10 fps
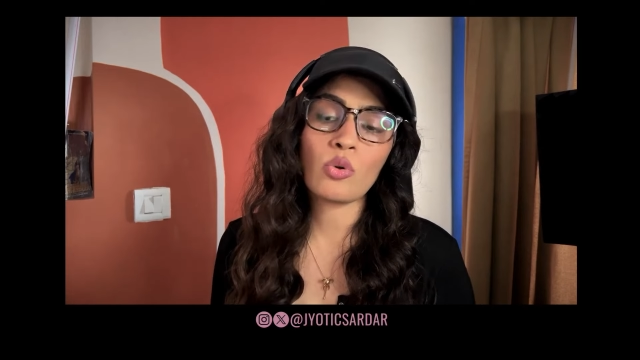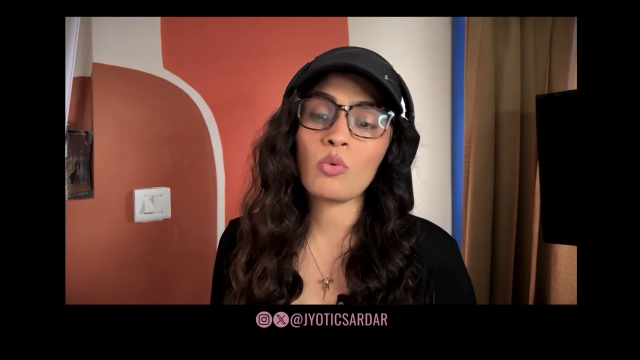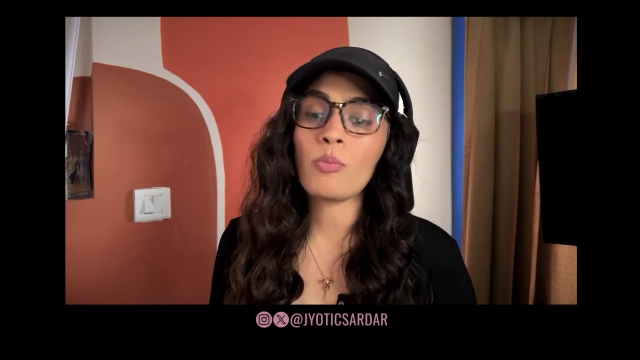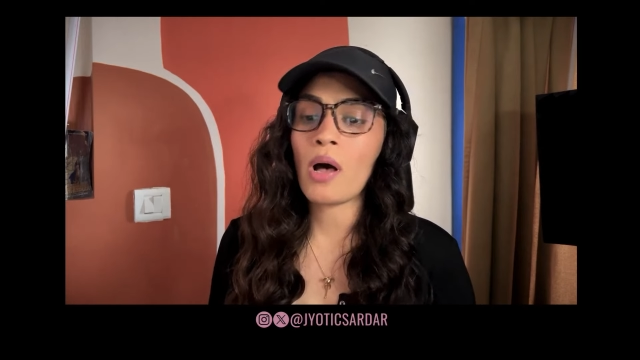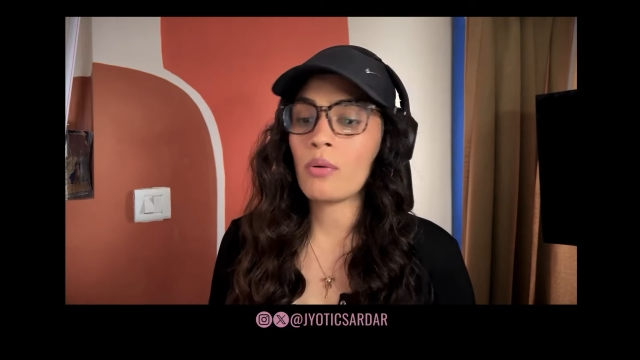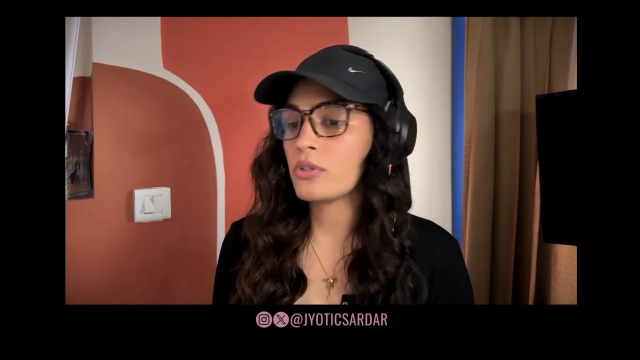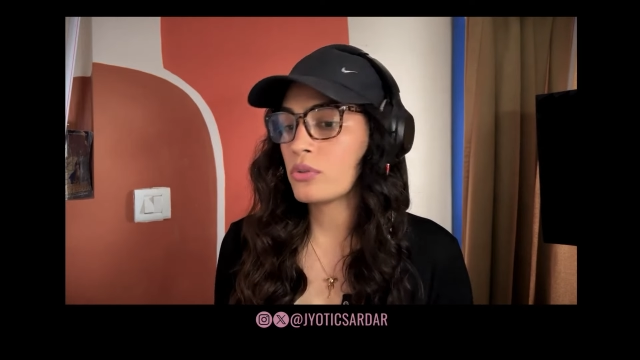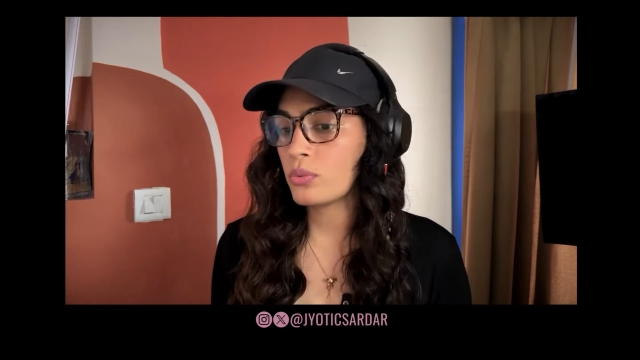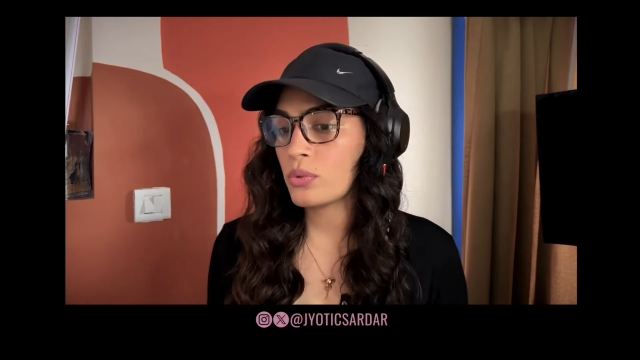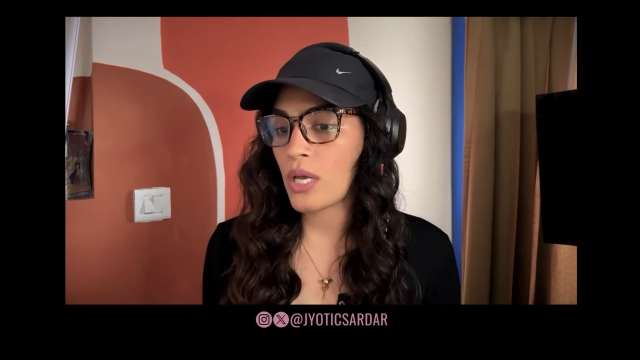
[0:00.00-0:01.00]
So more power
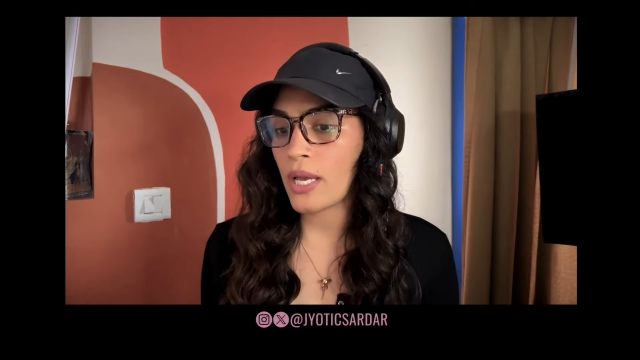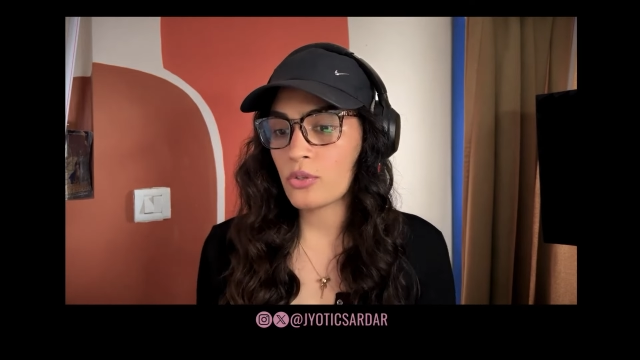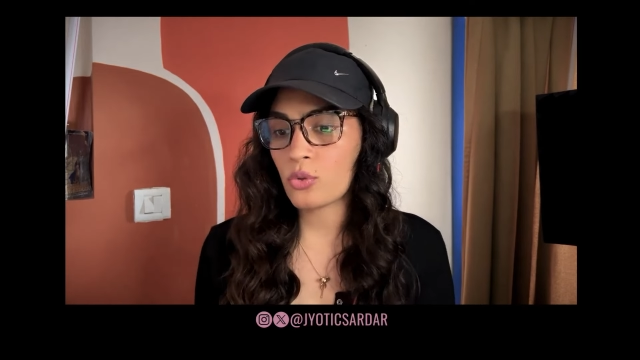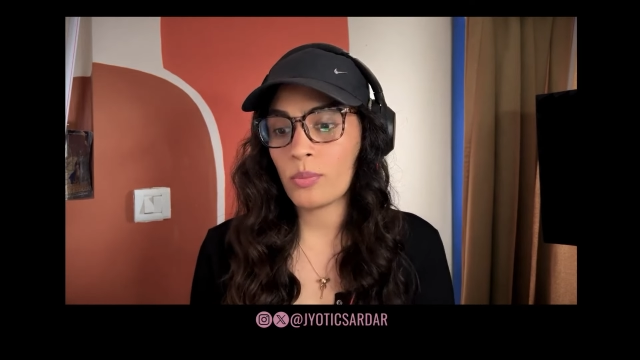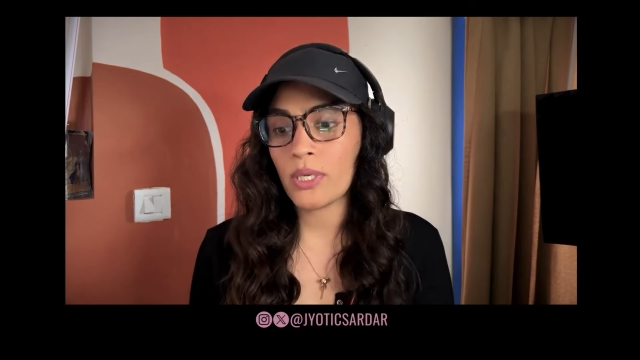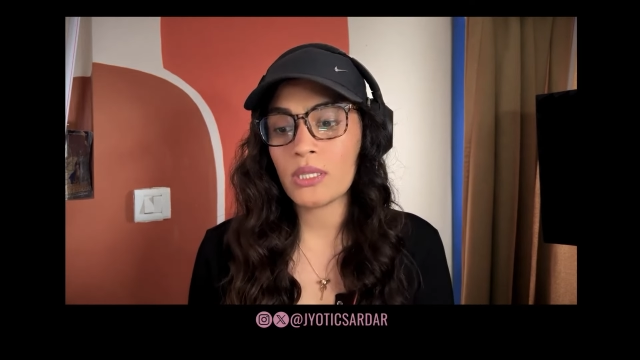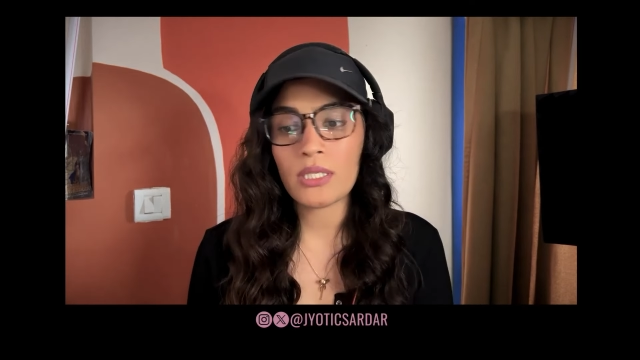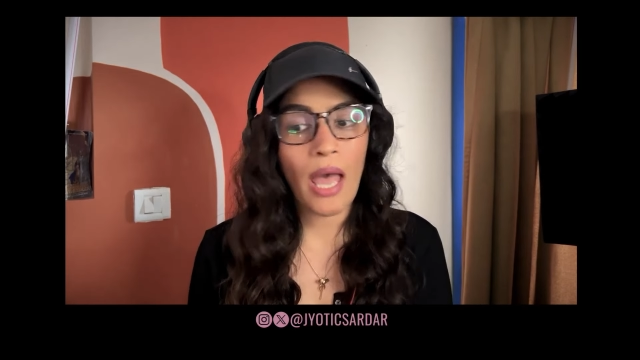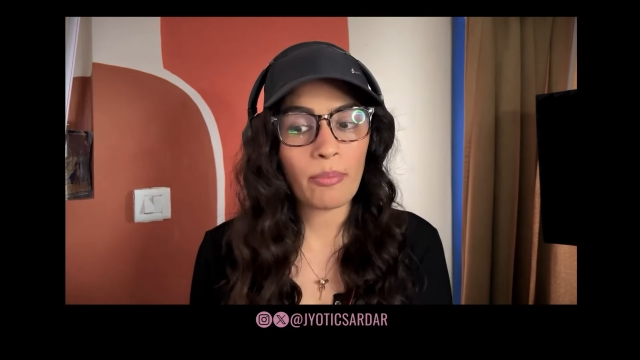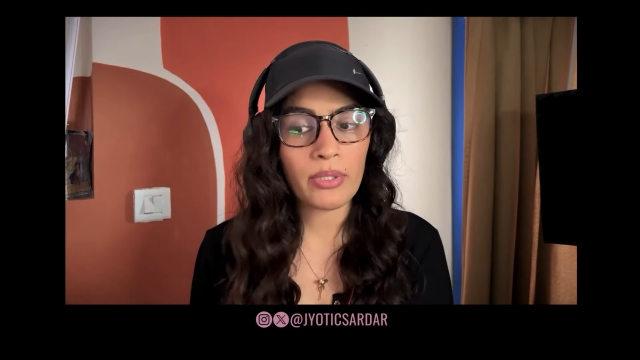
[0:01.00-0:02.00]
to the guys who made
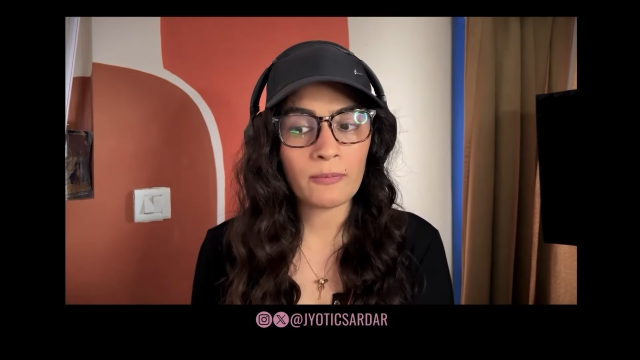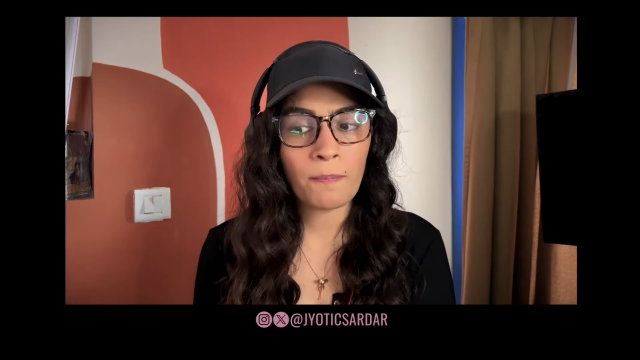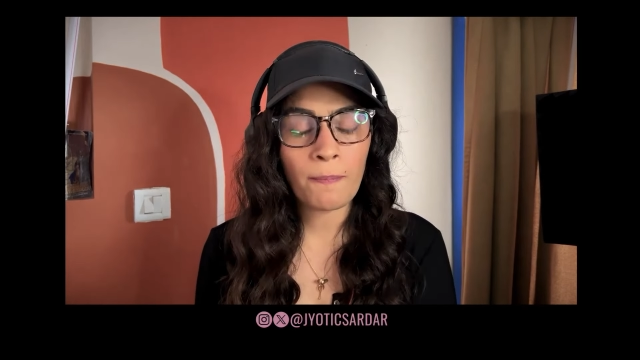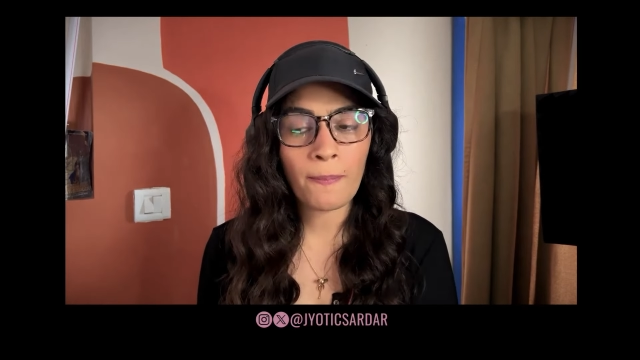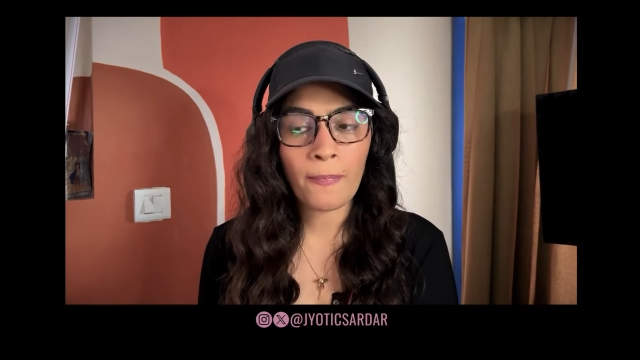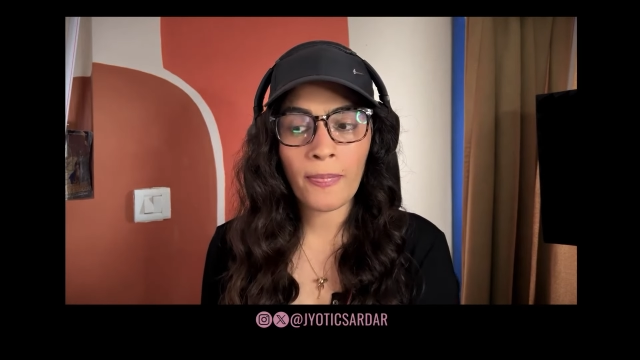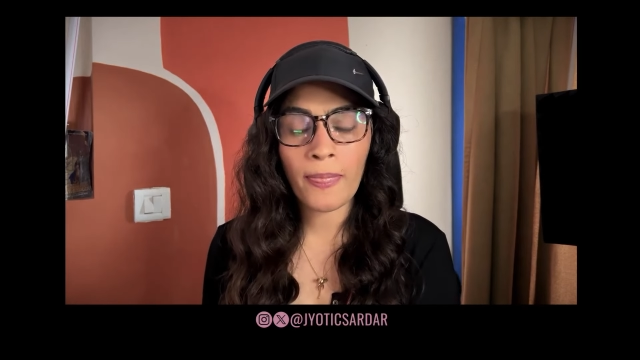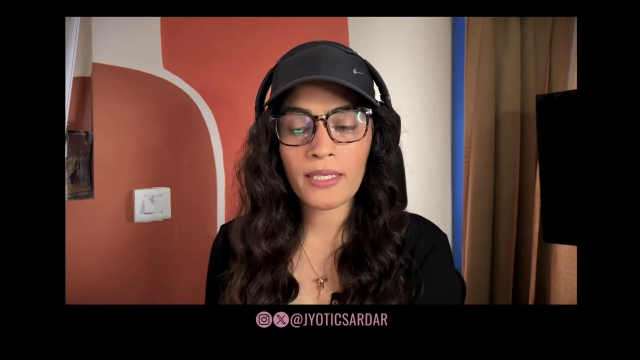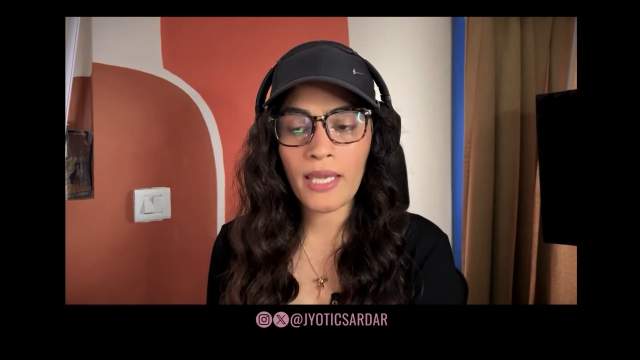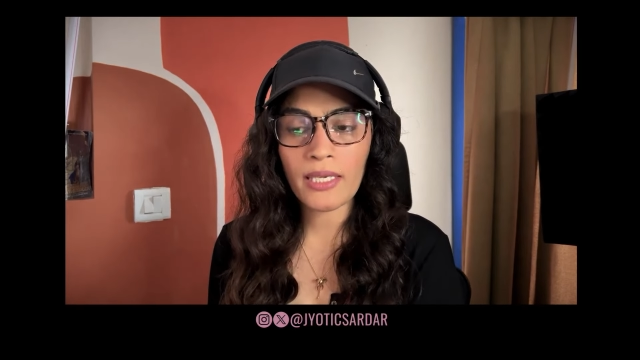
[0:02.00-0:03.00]
this happen.
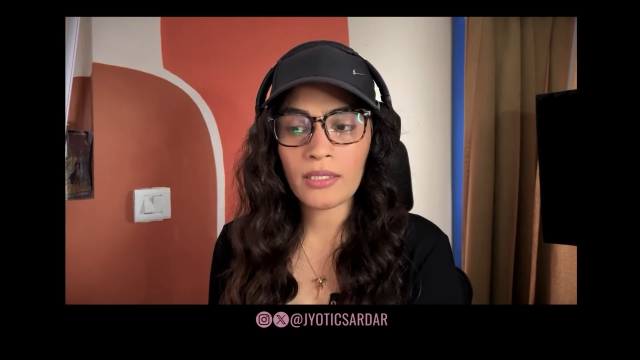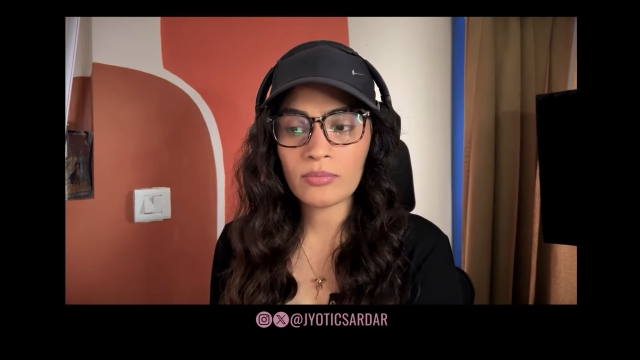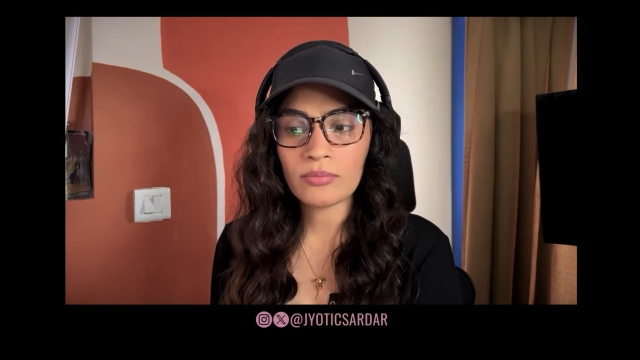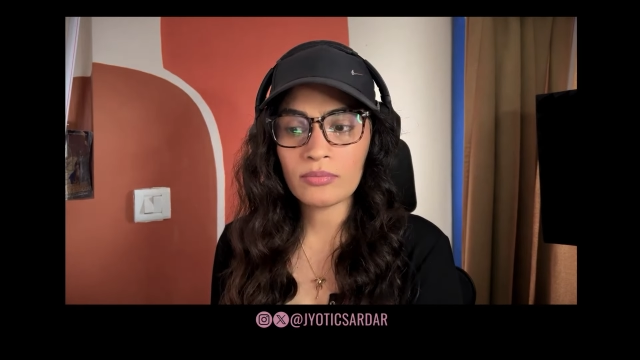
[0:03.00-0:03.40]
Yay.